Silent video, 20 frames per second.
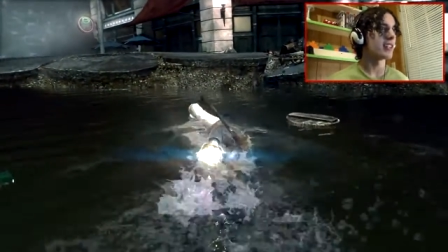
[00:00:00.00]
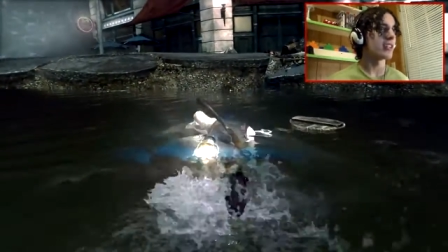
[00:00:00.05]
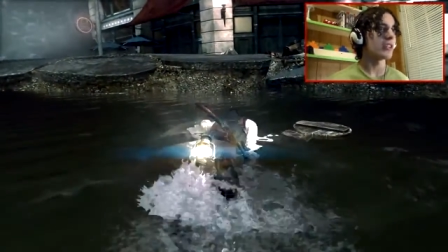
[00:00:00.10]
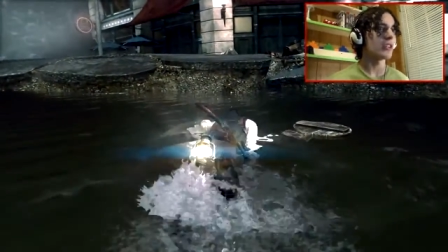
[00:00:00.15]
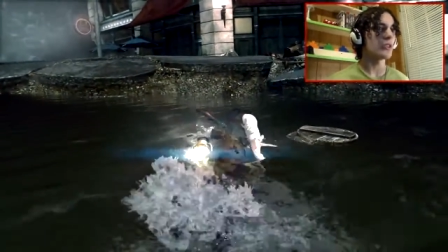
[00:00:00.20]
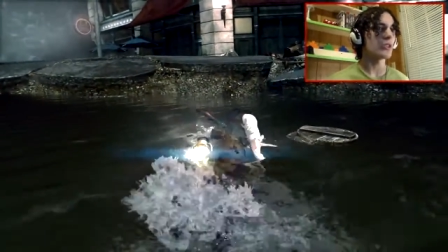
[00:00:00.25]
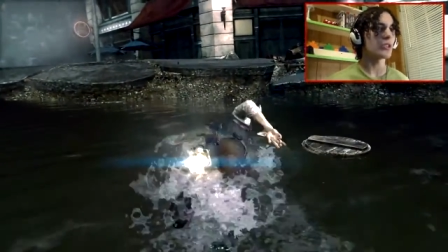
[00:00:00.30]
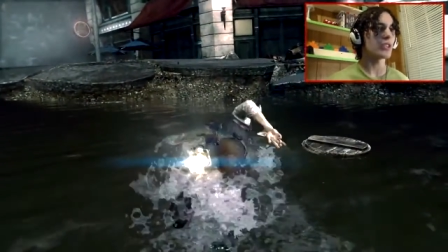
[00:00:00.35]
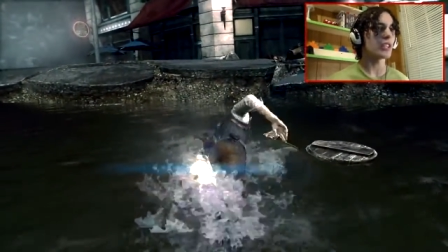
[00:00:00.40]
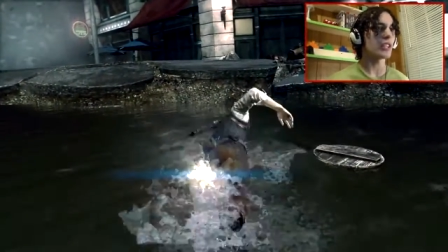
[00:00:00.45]

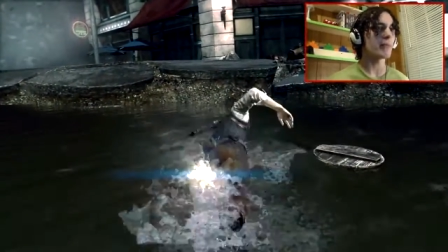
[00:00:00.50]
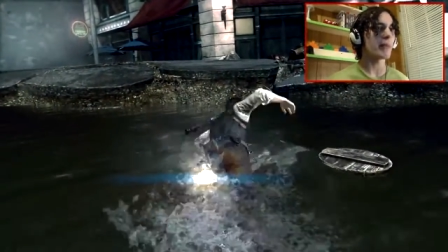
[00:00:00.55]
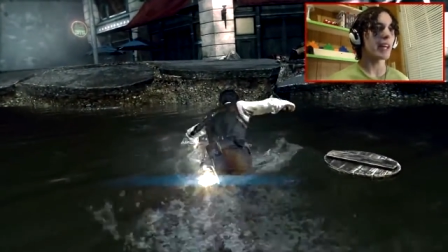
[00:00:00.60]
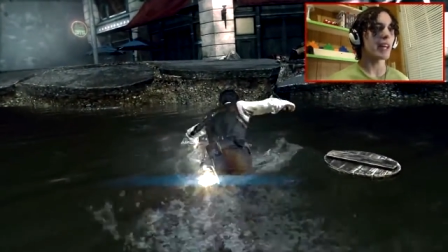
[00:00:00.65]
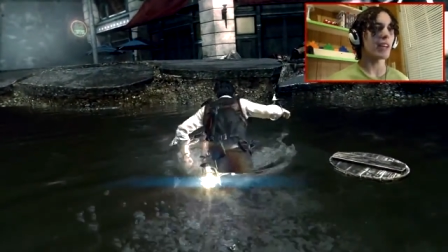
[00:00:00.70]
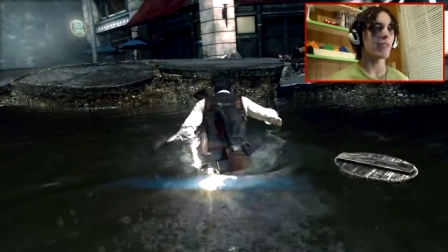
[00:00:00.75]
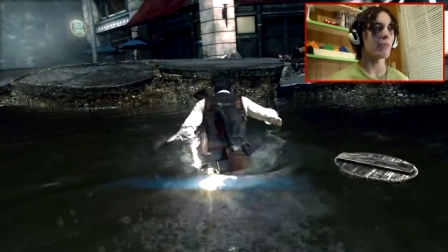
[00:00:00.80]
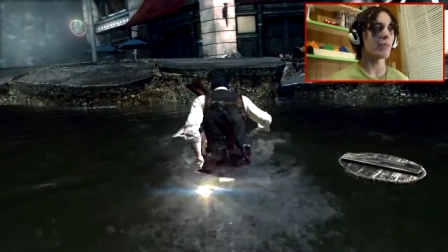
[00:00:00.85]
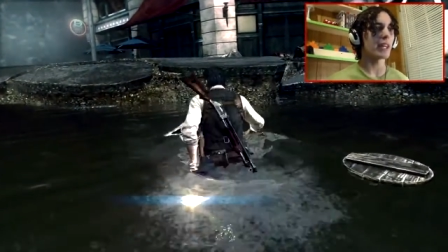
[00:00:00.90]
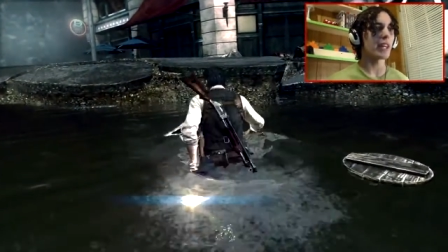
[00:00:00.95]
Usually my
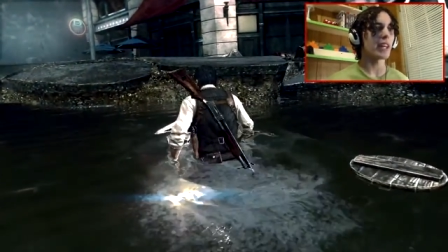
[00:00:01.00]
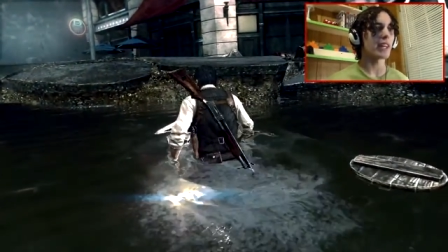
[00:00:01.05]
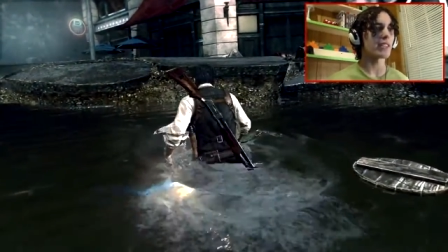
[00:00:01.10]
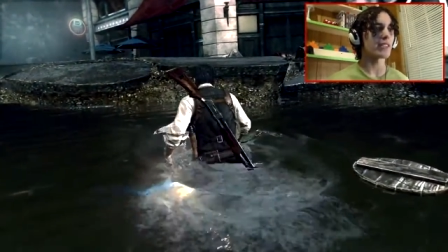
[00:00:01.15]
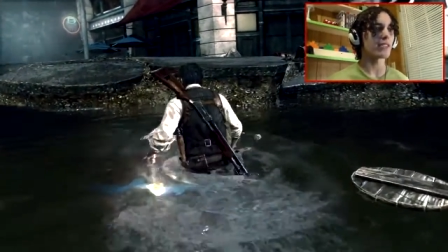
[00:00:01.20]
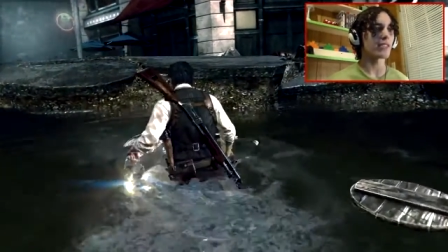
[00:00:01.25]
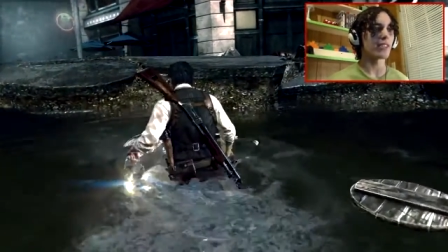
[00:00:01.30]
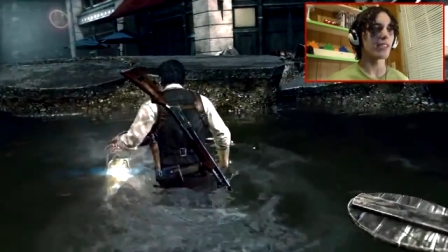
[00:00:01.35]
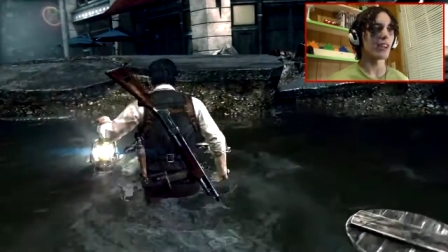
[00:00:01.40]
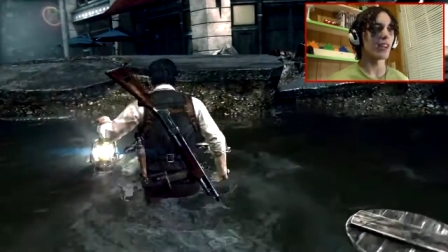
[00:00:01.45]

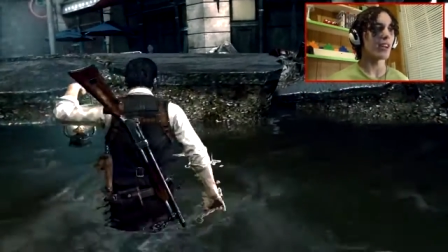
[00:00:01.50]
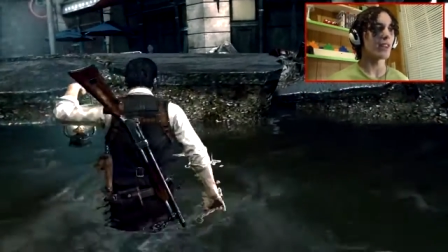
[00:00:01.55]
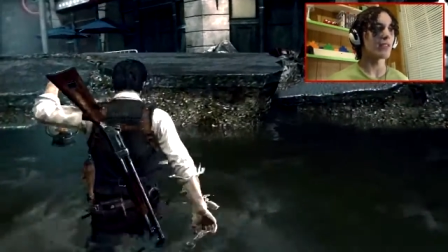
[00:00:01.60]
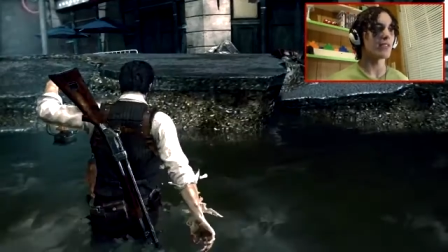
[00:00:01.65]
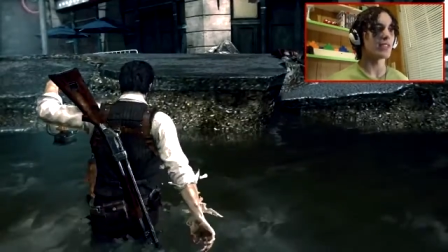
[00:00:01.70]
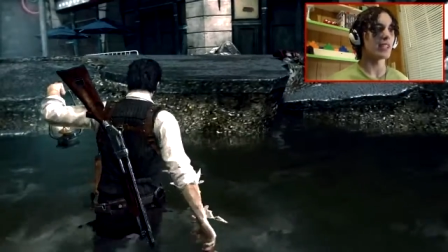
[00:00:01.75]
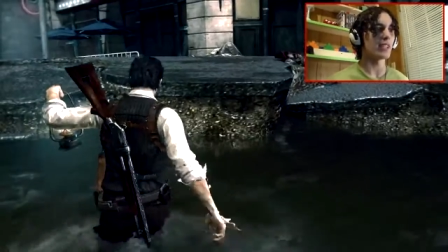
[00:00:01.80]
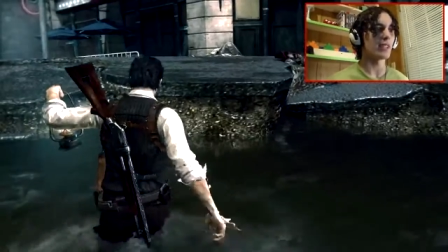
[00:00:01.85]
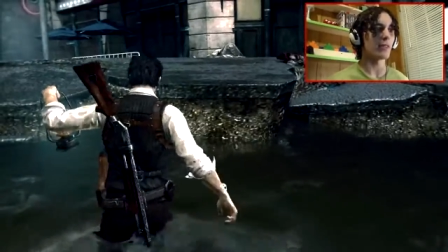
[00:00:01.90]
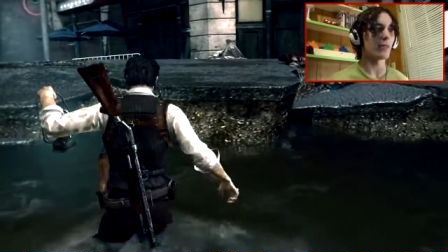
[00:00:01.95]
FPS
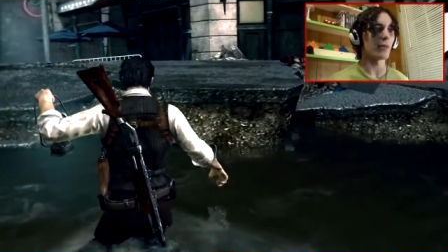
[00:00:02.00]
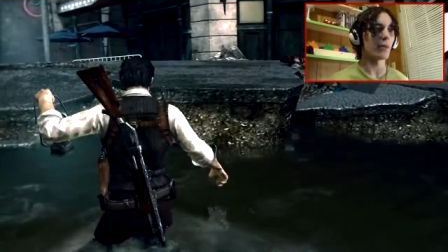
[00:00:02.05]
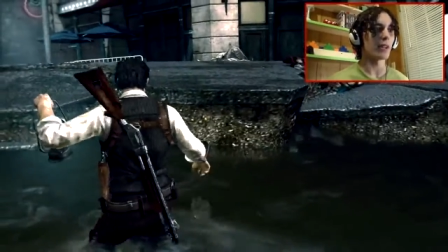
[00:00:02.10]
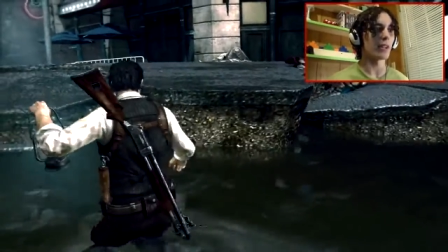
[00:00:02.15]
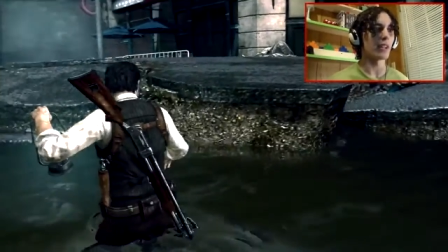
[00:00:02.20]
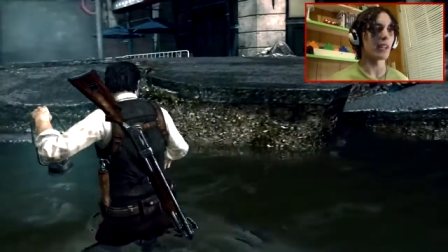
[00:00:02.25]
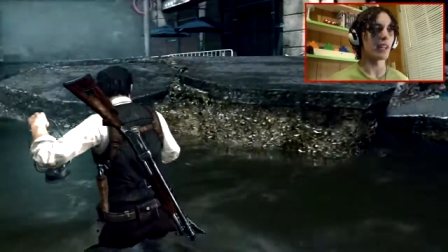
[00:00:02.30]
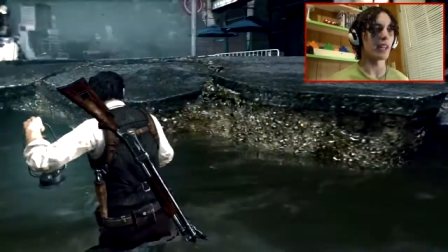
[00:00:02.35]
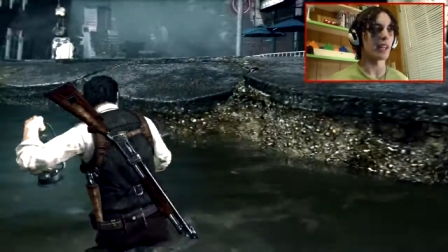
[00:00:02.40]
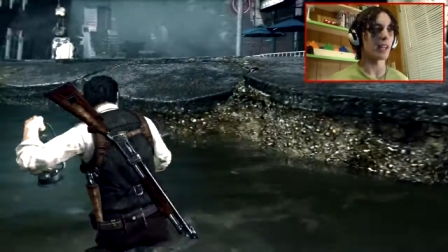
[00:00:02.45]
loves it
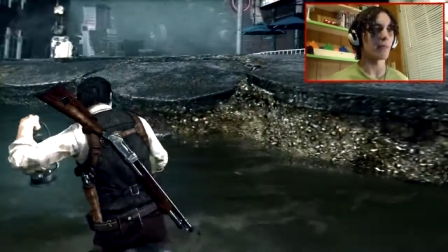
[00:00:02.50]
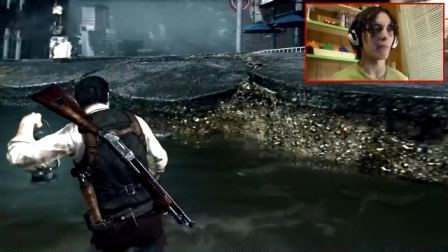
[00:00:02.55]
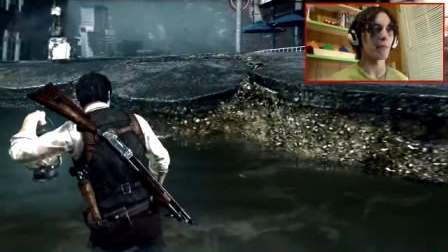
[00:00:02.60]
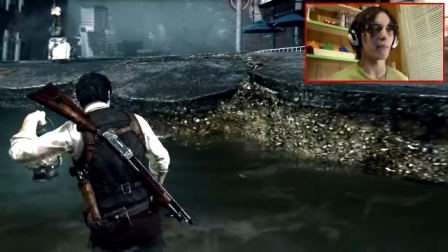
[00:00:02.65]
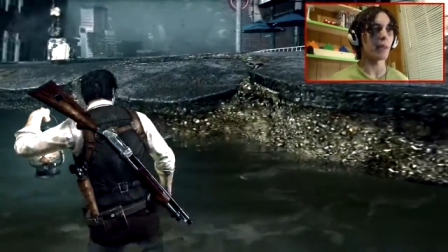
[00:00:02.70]
when, like,